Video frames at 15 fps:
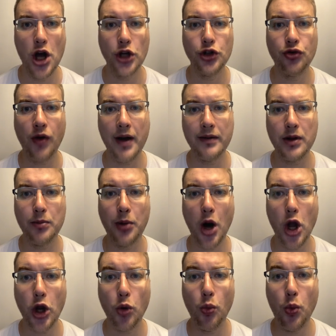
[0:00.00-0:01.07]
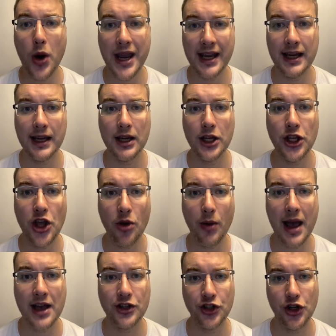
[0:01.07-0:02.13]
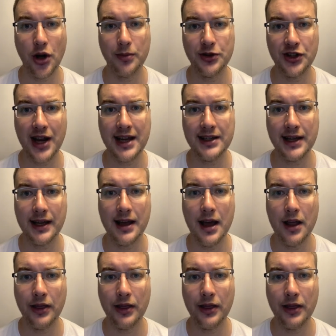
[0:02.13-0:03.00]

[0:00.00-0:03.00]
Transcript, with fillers: driving by weak US jobs data,